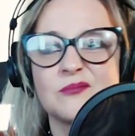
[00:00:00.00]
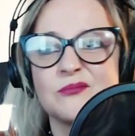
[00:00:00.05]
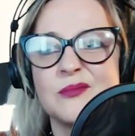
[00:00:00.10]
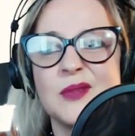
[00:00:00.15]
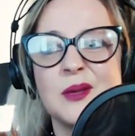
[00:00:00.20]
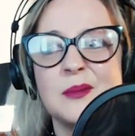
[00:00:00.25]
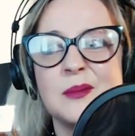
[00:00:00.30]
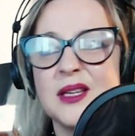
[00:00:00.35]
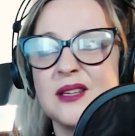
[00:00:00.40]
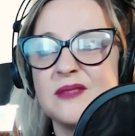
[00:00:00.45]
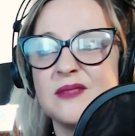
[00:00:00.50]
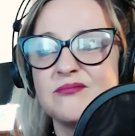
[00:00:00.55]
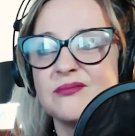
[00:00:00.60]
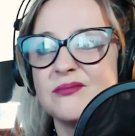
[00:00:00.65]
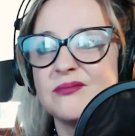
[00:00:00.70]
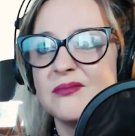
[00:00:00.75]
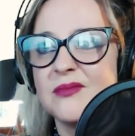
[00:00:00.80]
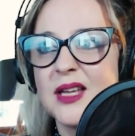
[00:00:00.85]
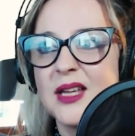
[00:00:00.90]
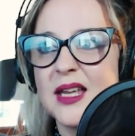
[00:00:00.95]
maybe
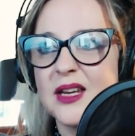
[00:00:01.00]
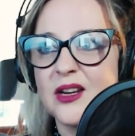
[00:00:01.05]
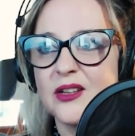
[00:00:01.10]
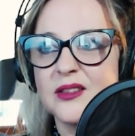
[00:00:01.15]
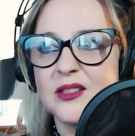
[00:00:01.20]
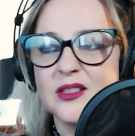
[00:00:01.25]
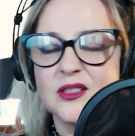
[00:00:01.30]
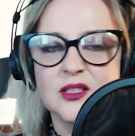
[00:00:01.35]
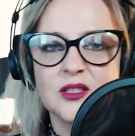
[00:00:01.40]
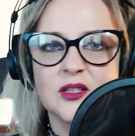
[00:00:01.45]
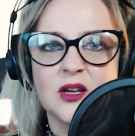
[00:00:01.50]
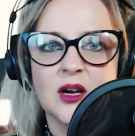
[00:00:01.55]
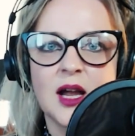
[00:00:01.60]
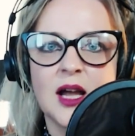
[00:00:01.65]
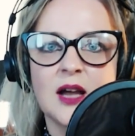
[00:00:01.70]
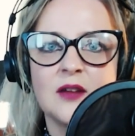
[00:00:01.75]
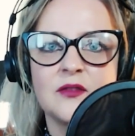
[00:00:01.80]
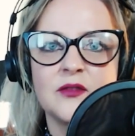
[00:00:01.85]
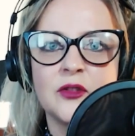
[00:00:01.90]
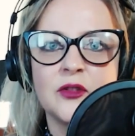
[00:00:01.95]
get out there and start
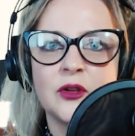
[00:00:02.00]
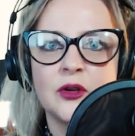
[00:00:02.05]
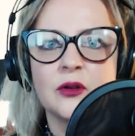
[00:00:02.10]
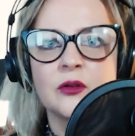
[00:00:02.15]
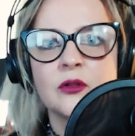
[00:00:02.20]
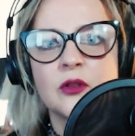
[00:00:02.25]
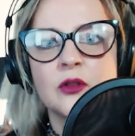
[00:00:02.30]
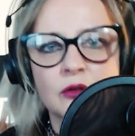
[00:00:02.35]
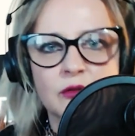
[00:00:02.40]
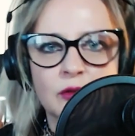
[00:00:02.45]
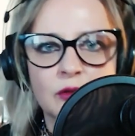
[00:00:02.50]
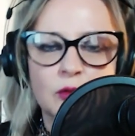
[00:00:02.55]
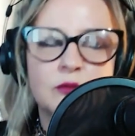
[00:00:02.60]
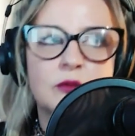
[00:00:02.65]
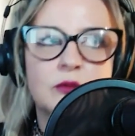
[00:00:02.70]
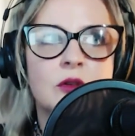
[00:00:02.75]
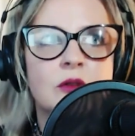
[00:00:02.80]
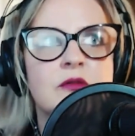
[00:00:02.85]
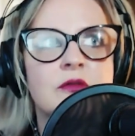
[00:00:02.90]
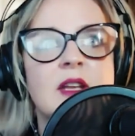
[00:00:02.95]
having their
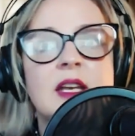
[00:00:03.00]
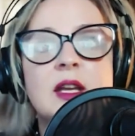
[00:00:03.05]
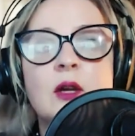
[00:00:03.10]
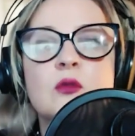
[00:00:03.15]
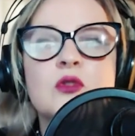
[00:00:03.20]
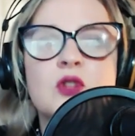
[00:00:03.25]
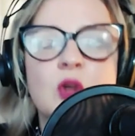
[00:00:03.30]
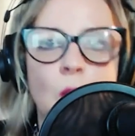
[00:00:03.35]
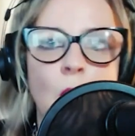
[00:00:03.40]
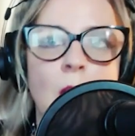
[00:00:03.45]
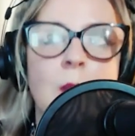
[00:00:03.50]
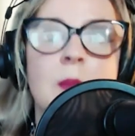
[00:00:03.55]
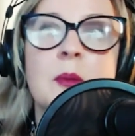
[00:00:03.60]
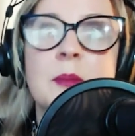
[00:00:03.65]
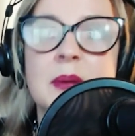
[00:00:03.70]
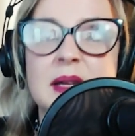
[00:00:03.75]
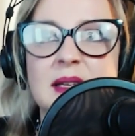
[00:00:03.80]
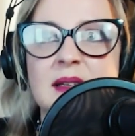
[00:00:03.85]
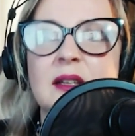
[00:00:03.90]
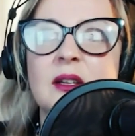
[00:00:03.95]
videos go up a
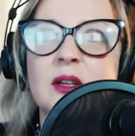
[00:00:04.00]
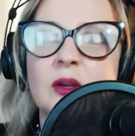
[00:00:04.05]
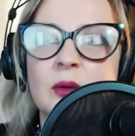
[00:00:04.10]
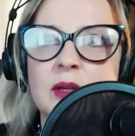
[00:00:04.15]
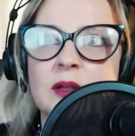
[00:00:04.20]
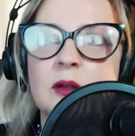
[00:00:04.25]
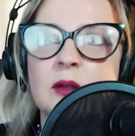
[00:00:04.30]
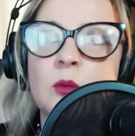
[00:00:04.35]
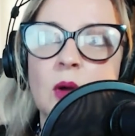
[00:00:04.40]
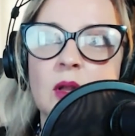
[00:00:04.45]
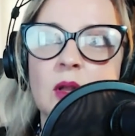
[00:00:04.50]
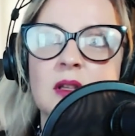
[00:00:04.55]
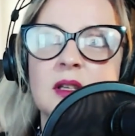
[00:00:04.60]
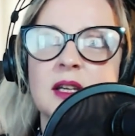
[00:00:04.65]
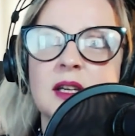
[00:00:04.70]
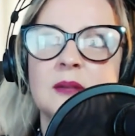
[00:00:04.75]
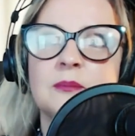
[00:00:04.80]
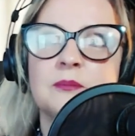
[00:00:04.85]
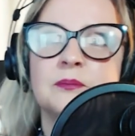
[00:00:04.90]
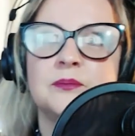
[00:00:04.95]
bit, you know, in
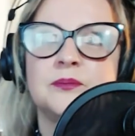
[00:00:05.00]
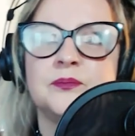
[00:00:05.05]
quality?